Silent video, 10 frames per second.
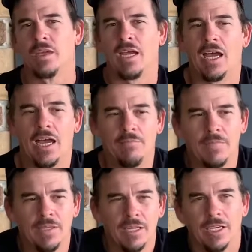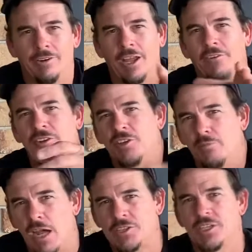Don't drink too
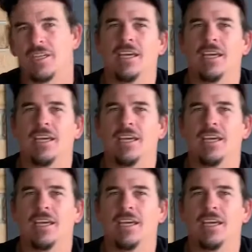much,